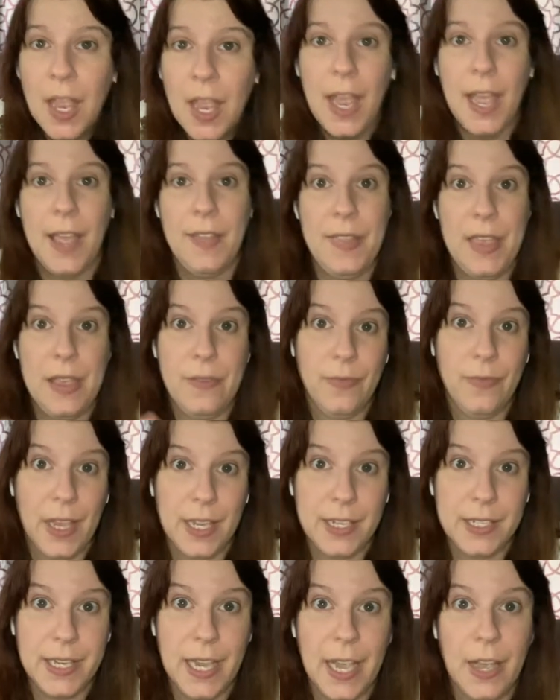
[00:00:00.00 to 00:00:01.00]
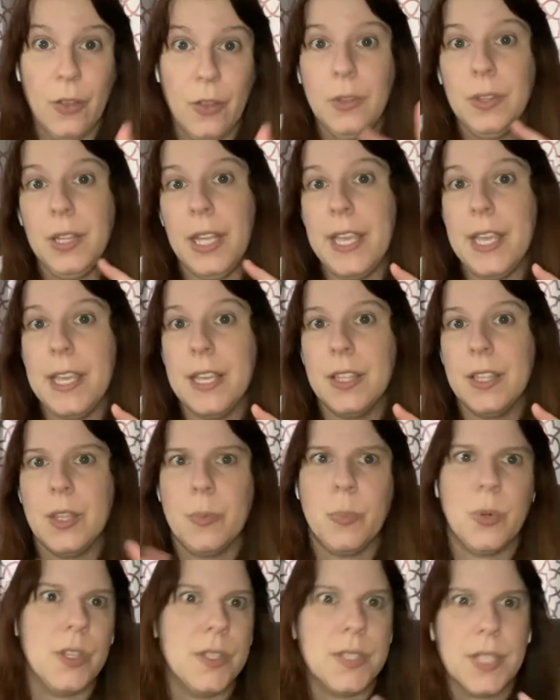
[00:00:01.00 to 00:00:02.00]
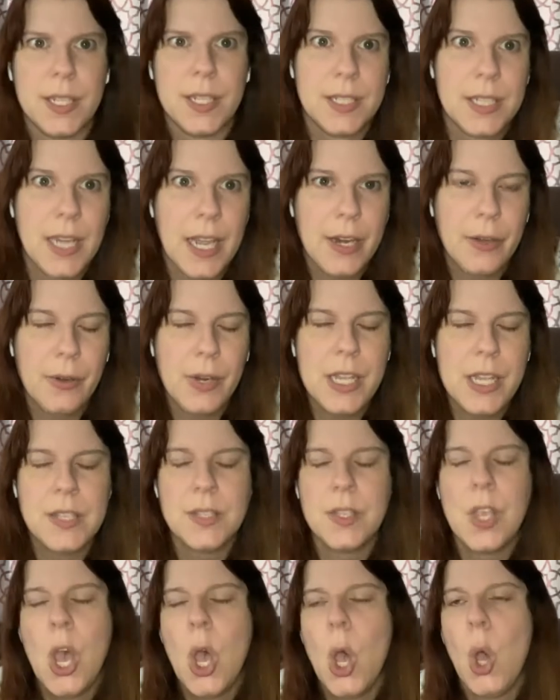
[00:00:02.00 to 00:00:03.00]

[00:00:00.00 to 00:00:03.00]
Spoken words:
and they find out, like the Princess Diaries,